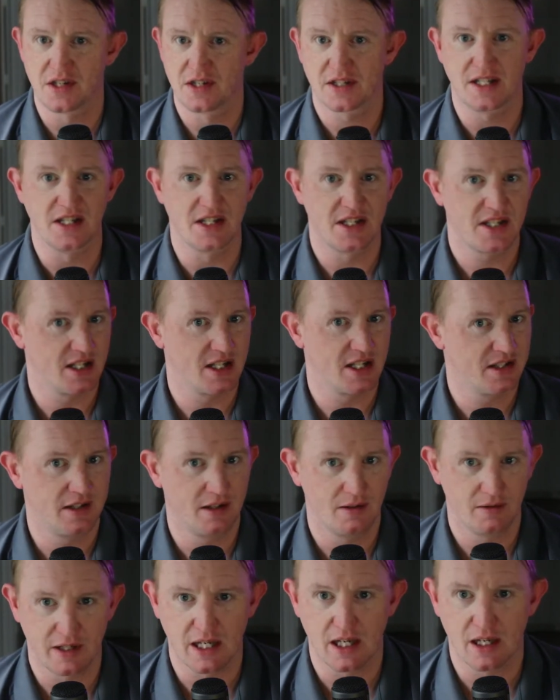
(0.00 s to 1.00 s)

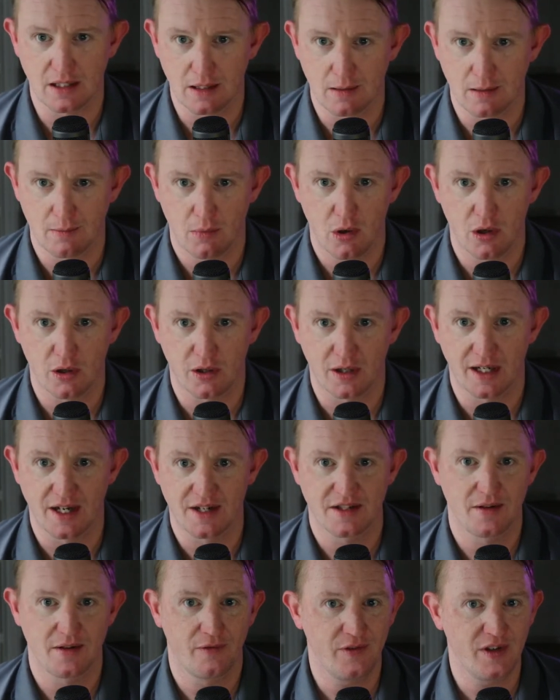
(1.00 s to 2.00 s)
consistently hitting the market as
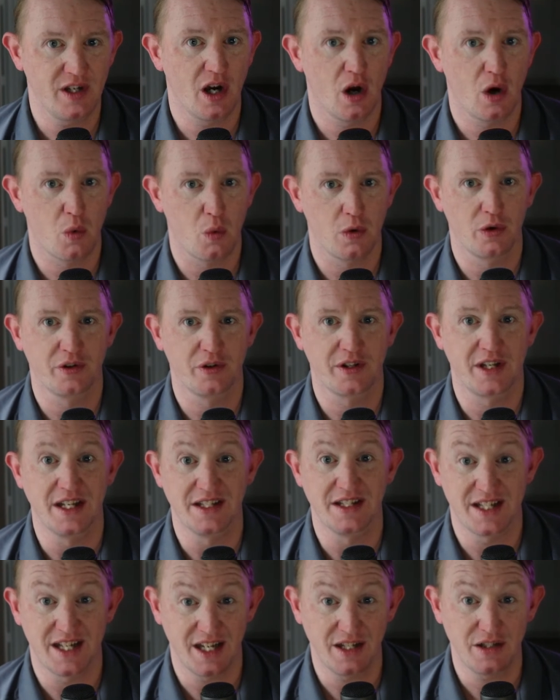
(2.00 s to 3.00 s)
the VR world
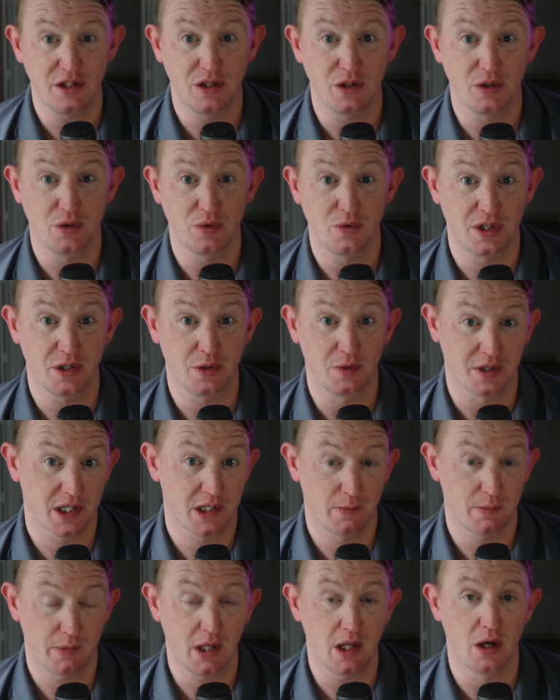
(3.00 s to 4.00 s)
continues to
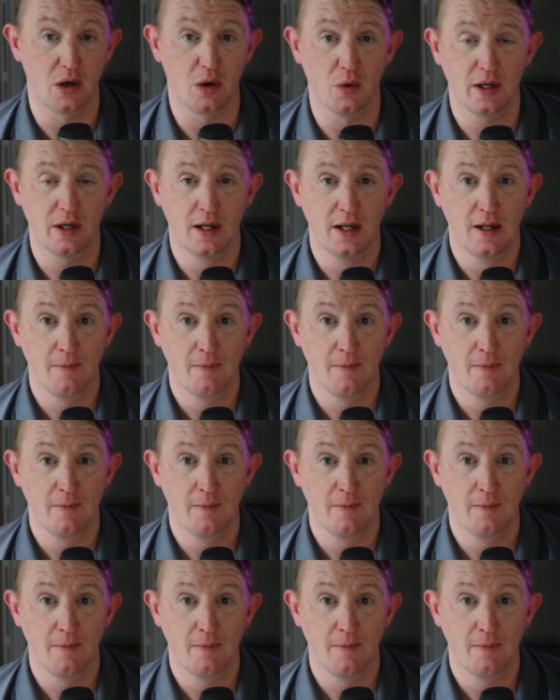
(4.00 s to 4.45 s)
explode